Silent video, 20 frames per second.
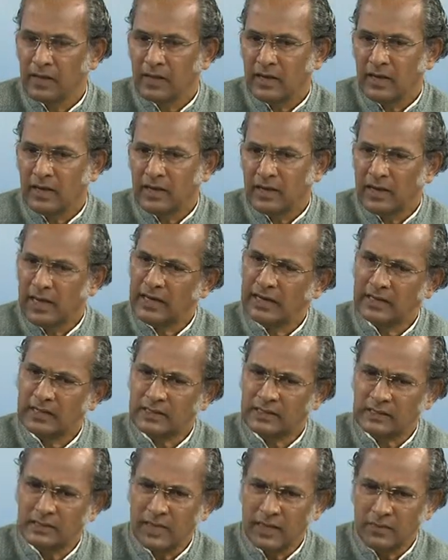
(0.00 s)
And I had the
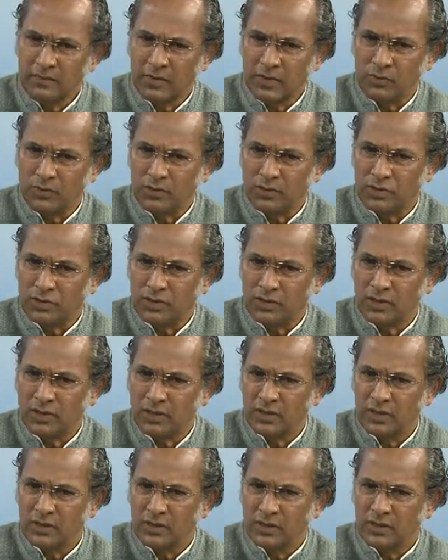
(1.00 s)
same devotion
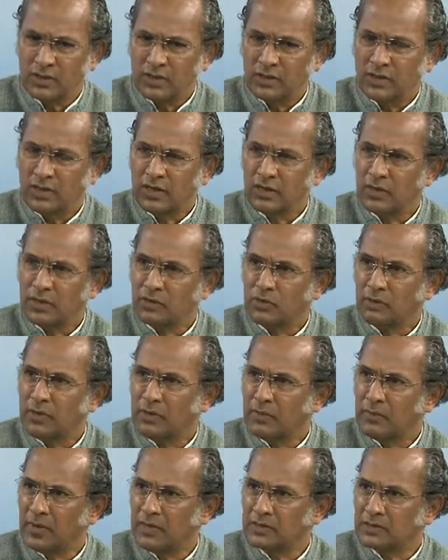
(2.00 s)
to my
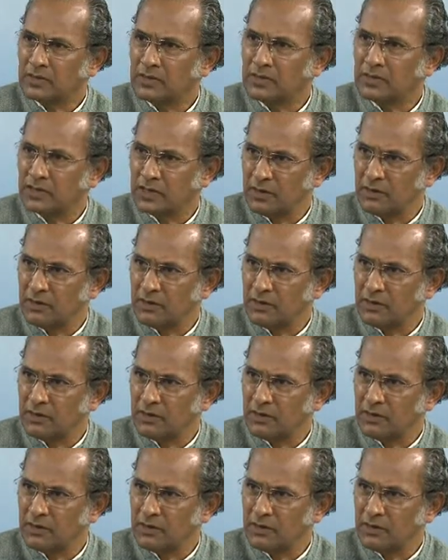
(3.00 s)
master, Sri